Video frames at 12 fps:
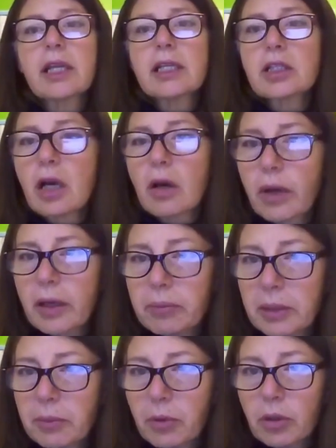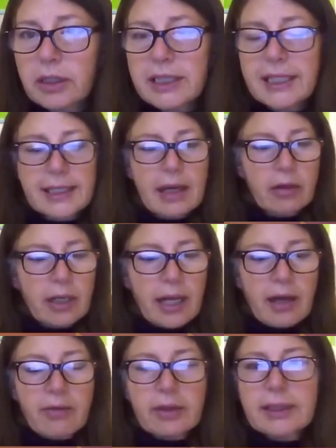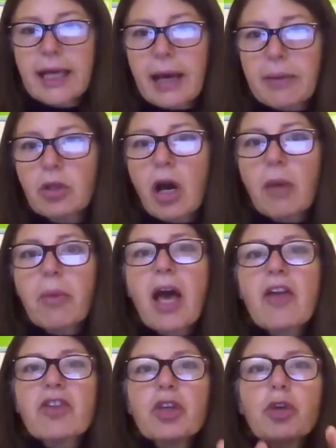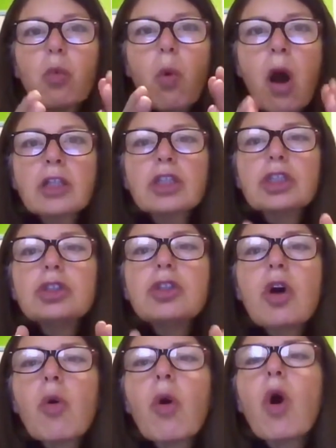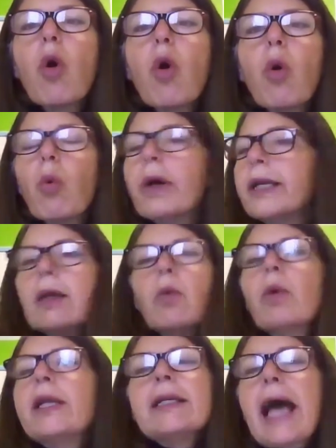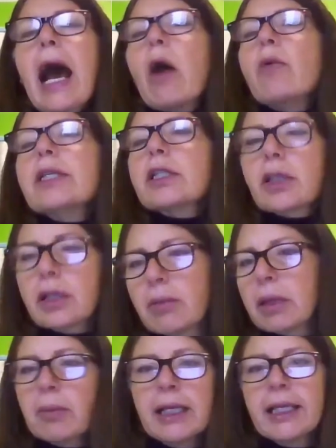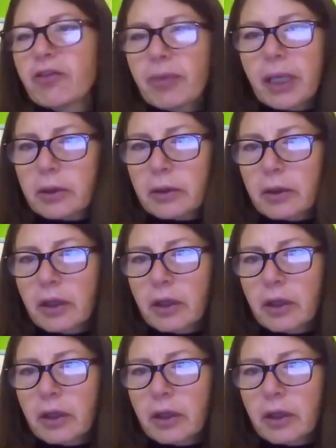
It's not why people sit down and have a laptop. You want to know how is this going to make my life better?